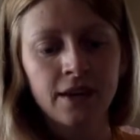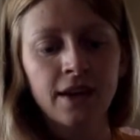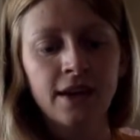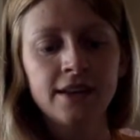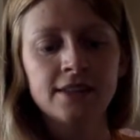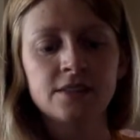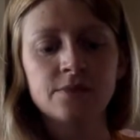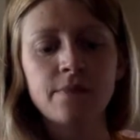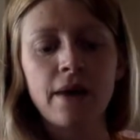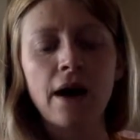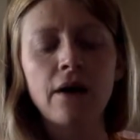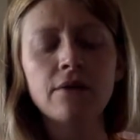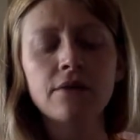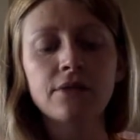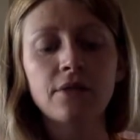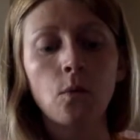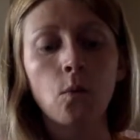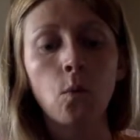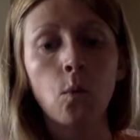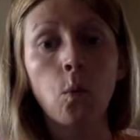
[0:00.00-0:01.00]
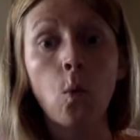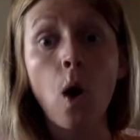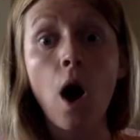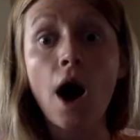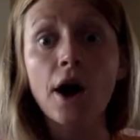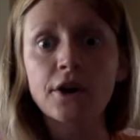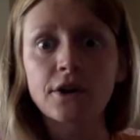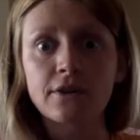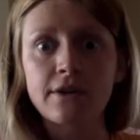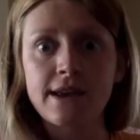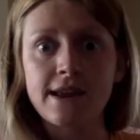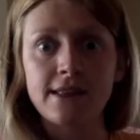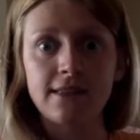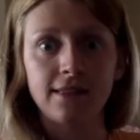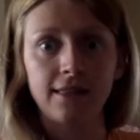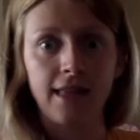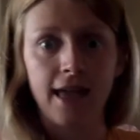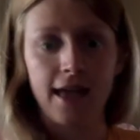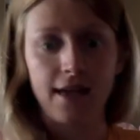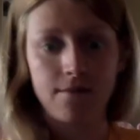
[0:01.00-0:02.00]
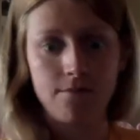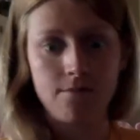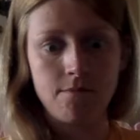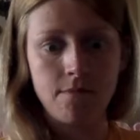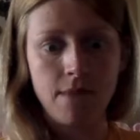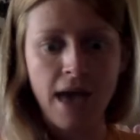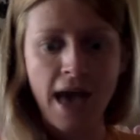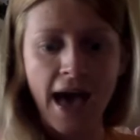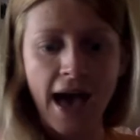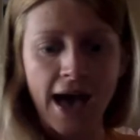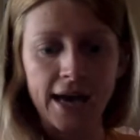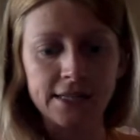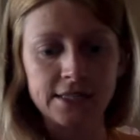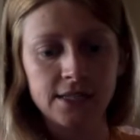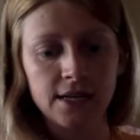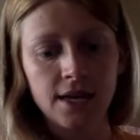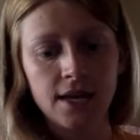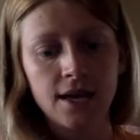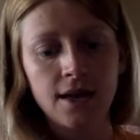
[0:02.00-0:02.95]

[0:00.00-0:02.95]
his mouth watering like mad.